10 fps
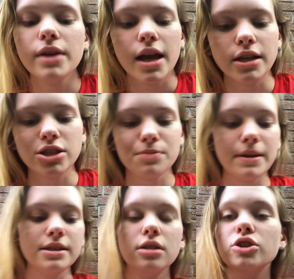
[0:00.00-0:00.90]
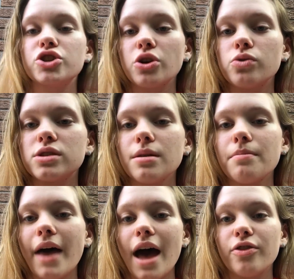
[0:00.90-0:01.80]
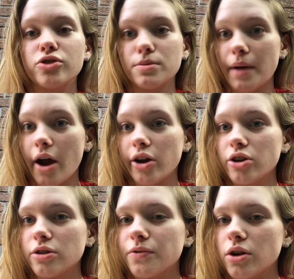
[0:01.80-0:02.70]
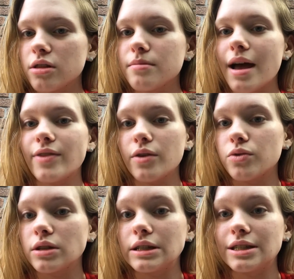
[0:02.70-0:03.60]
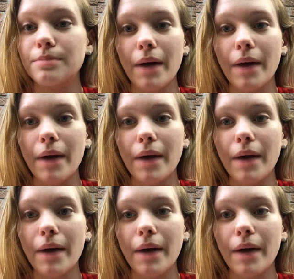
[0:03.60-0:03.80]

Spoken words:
It just basically shows them that there's a barrier in front of them and they really need to